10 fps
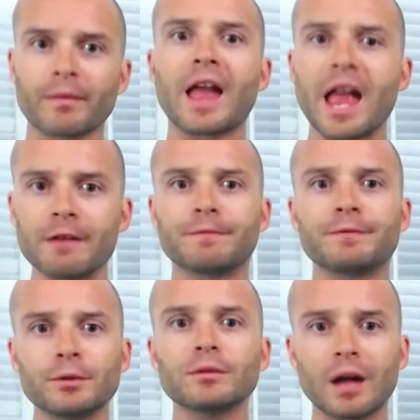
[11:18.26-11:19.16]
If
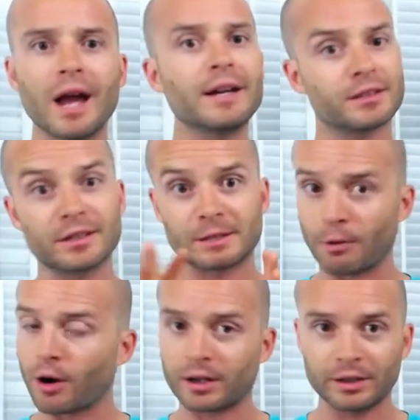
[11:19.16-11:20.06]
you like the
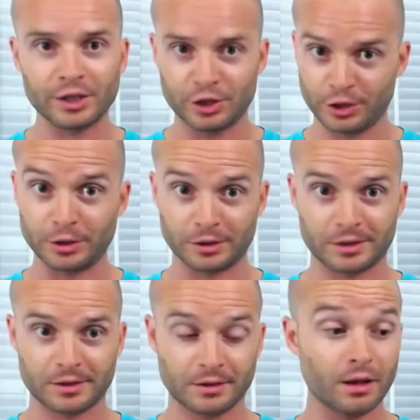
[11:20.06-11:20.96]
sparkling
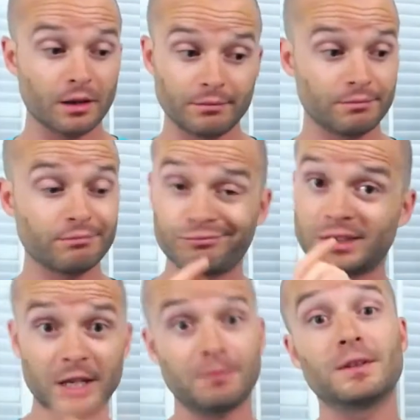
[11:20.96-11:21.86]
juice,
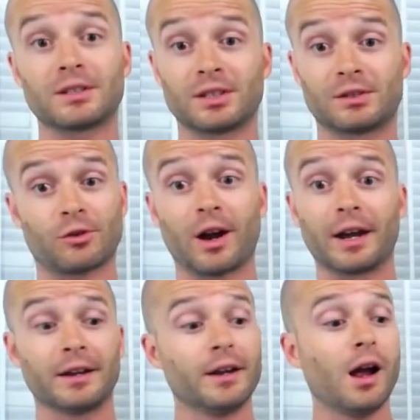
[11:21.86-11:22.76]
give this a
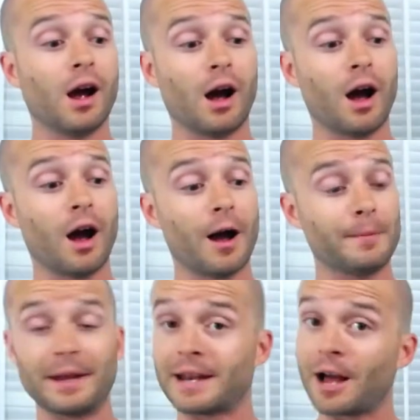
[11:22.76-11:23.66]
try.
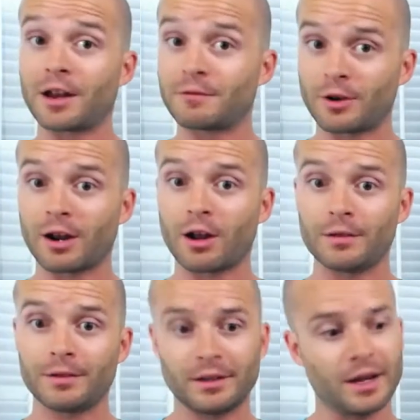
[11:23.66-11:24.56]
And now that I drank all
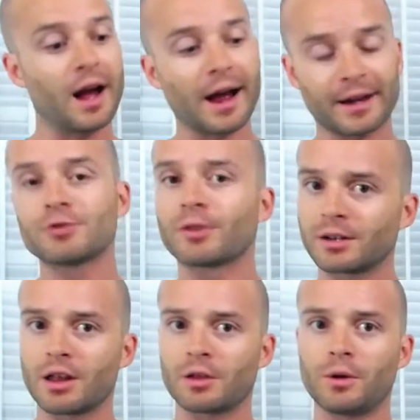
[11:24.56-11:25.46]
of it, yeah, I could drink
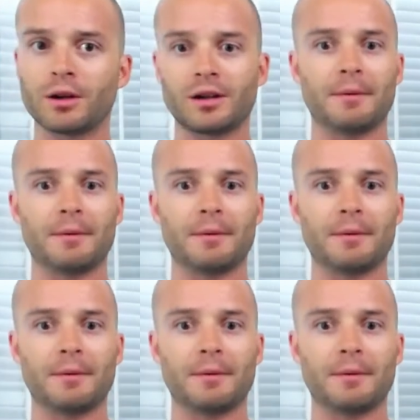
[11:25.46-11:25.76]
another one.